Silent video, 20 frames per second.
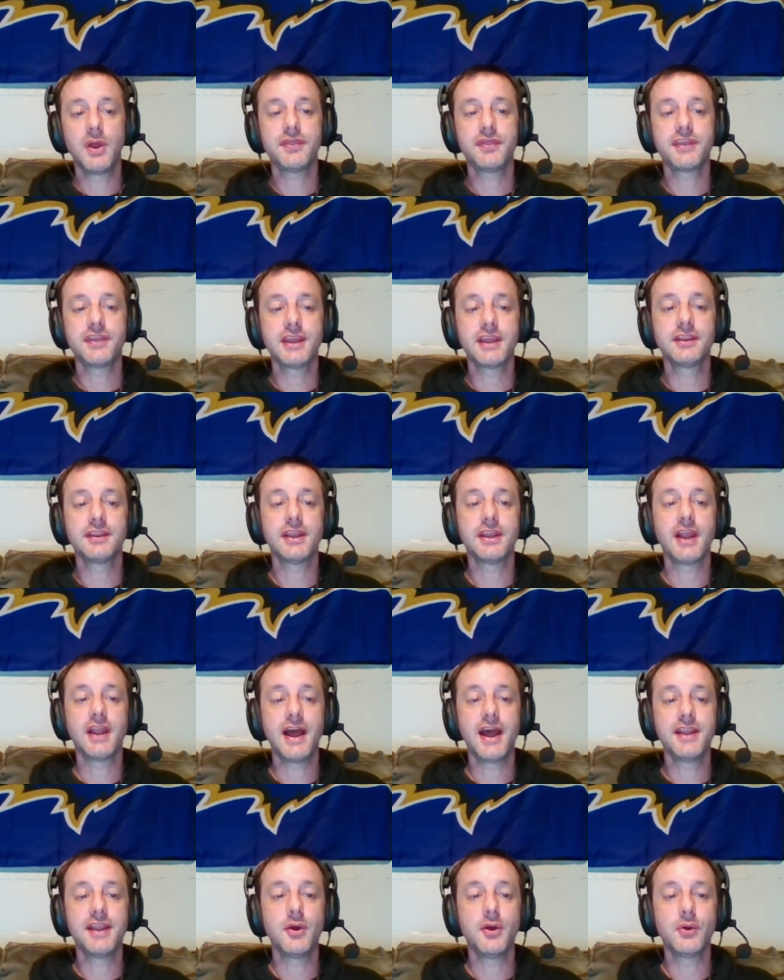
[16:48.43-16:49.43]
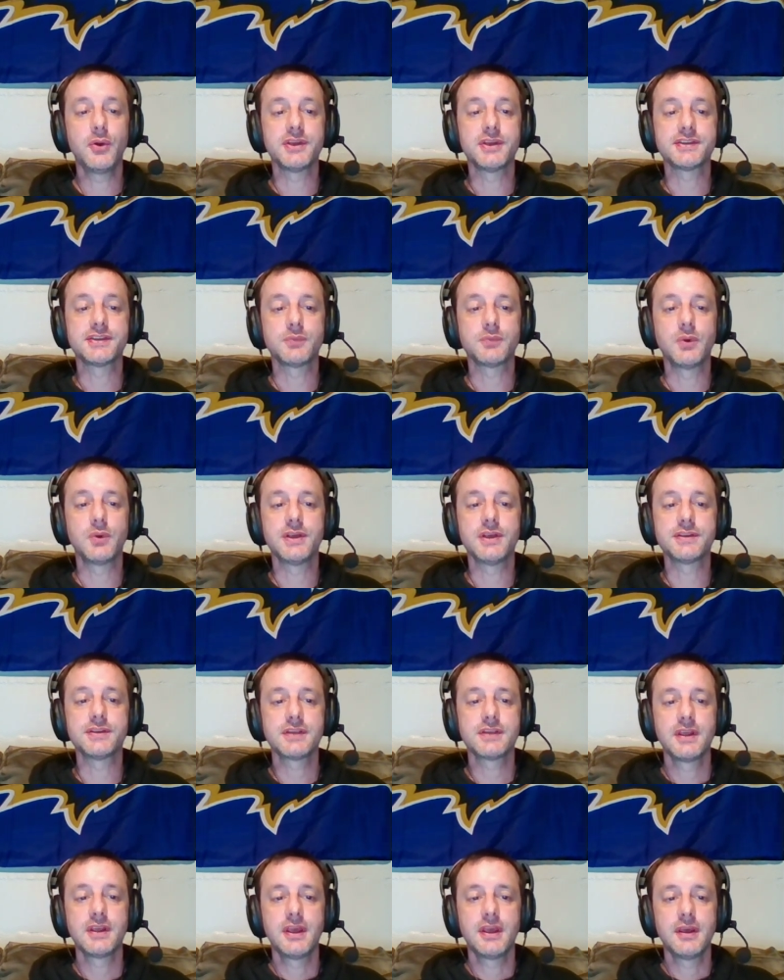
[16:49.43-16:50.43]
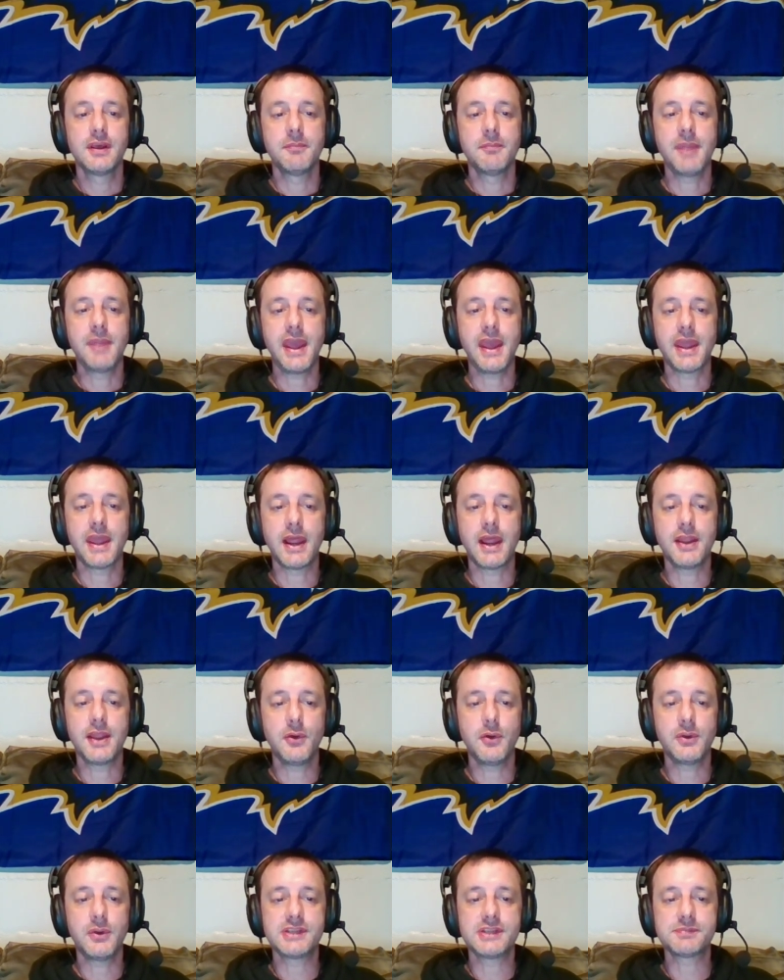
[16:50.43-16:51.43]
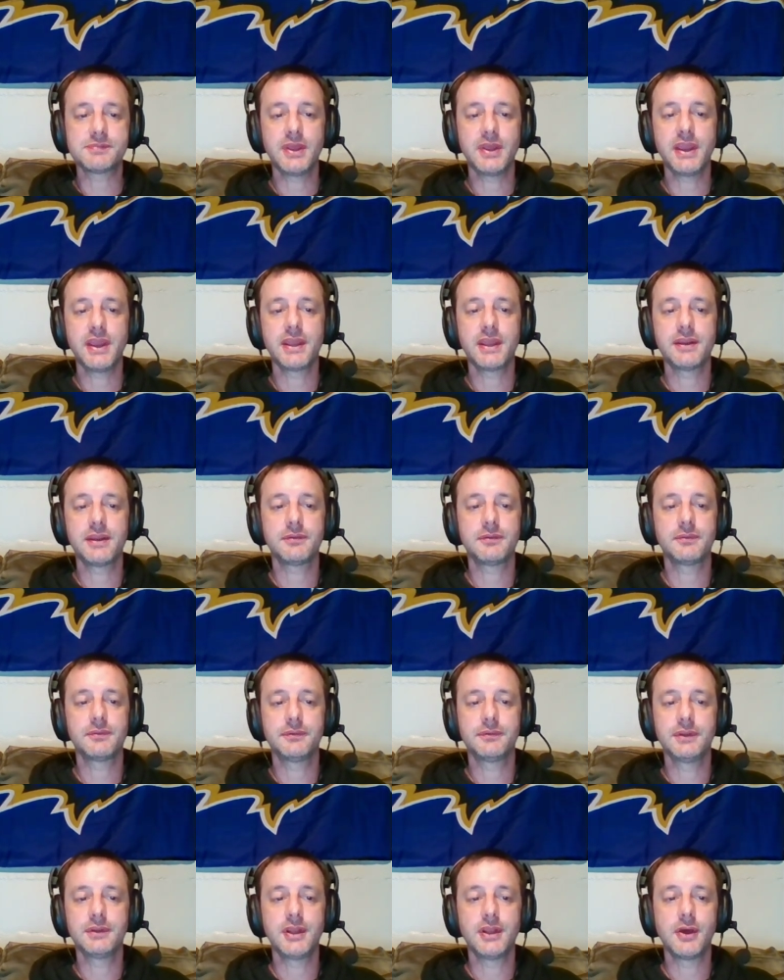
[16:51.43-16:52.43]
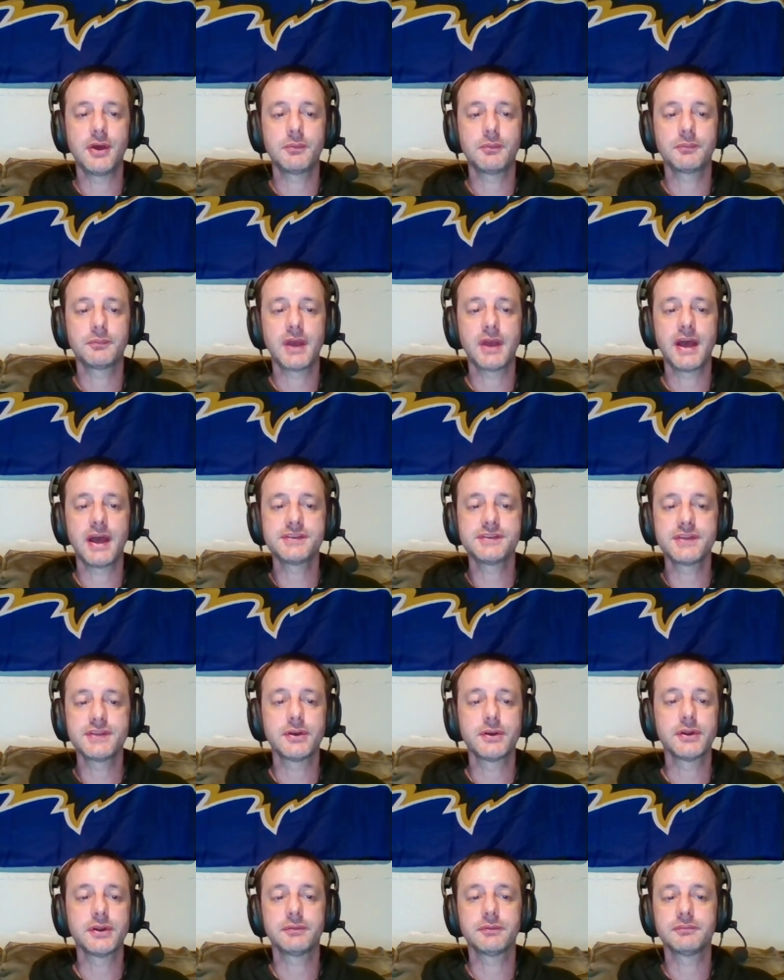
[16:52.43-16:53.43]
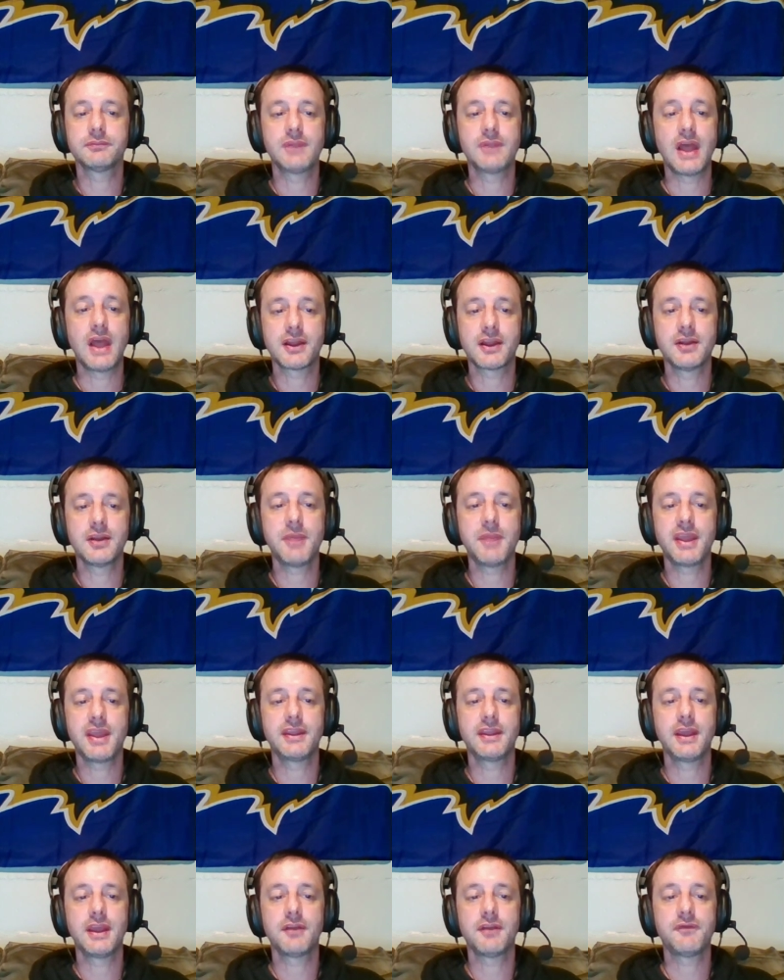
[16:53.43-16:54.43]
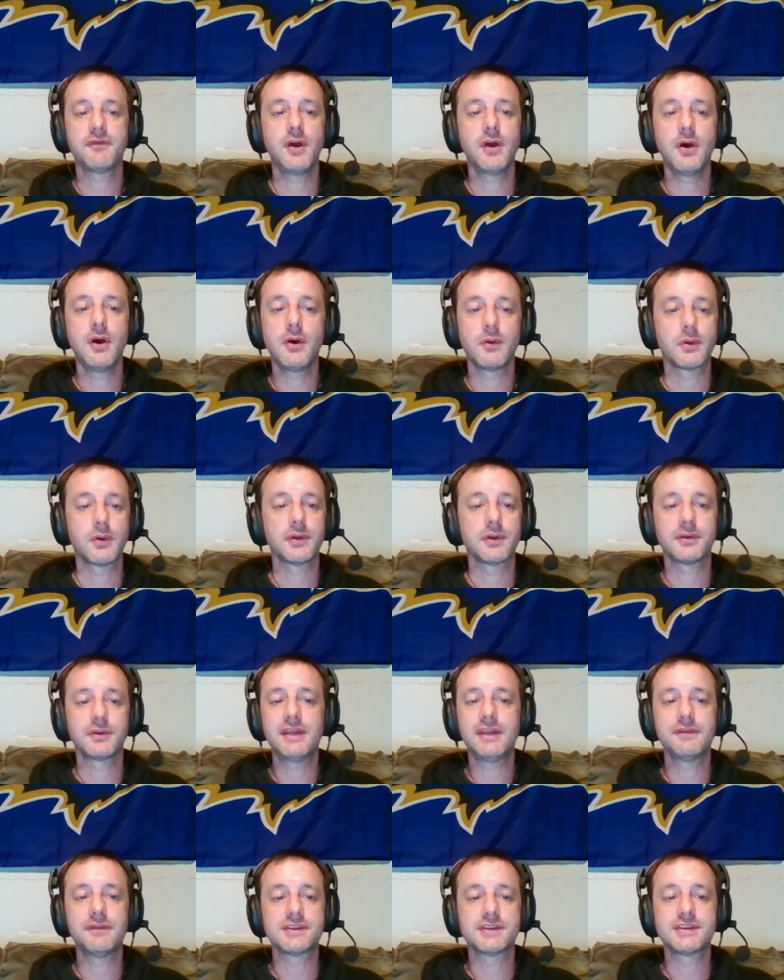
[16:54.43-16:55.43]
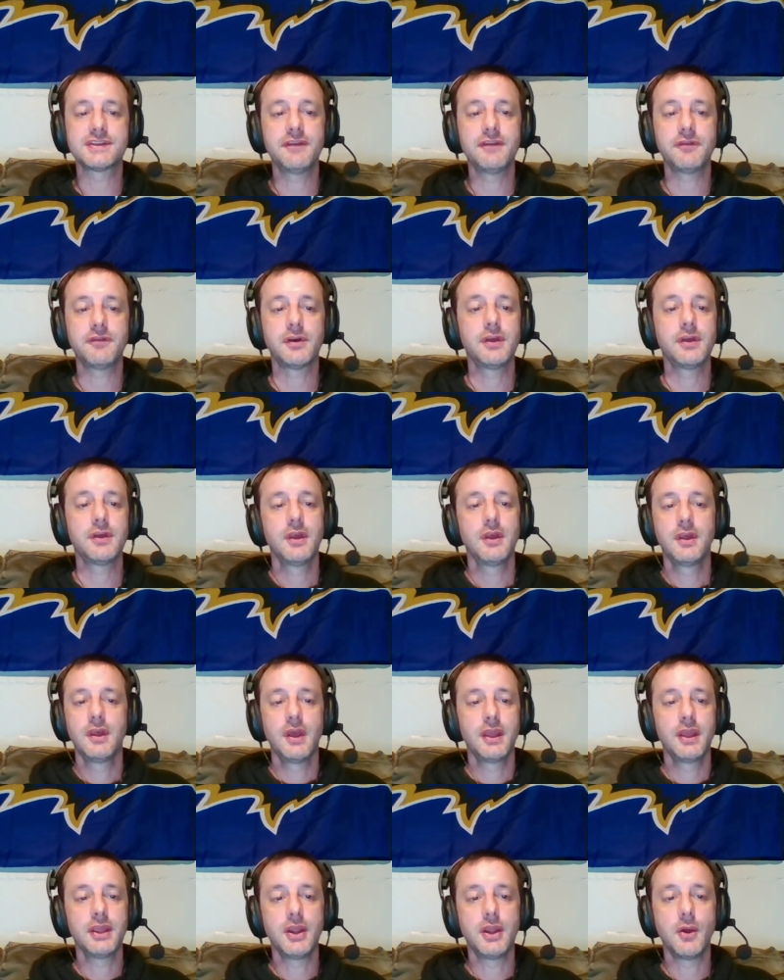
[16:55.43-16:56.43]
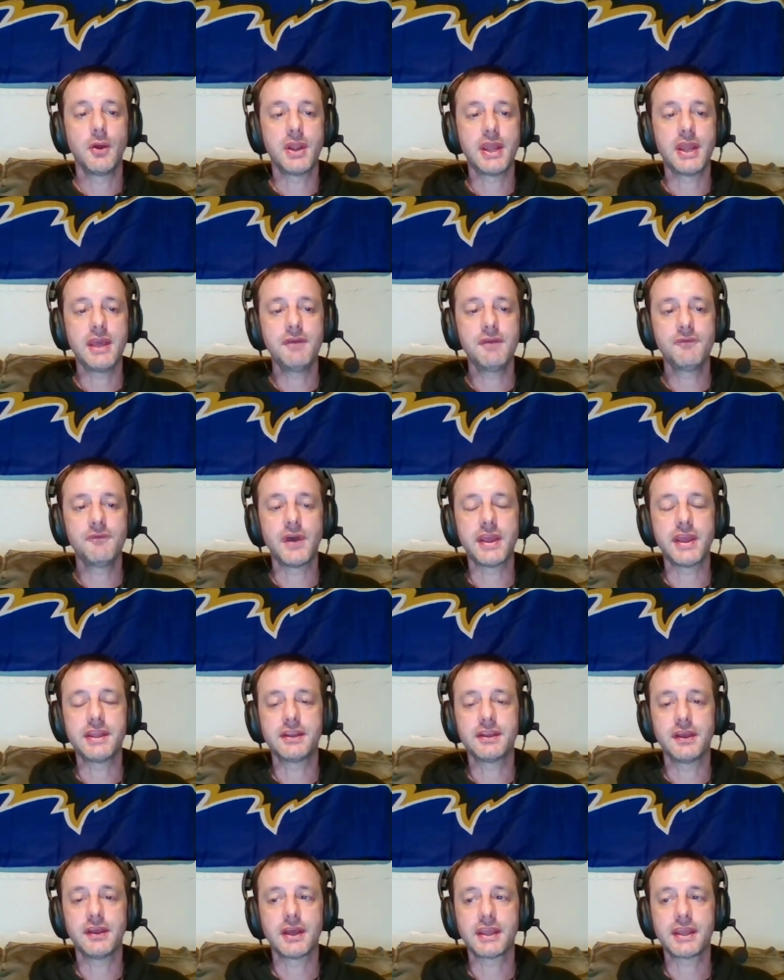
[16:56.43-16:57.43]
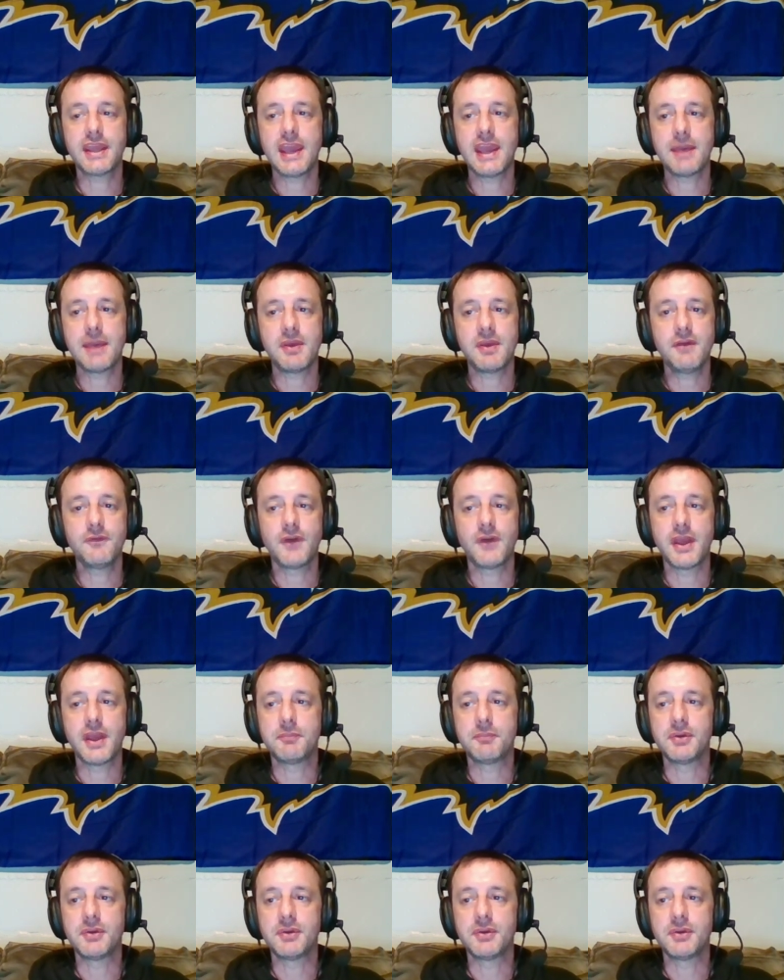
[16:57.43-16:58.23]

thing that I noticed was, man, I know he's playing, you know, guys that are not going to make the NFL or even sniff a you know, an invite, uh, camp invite.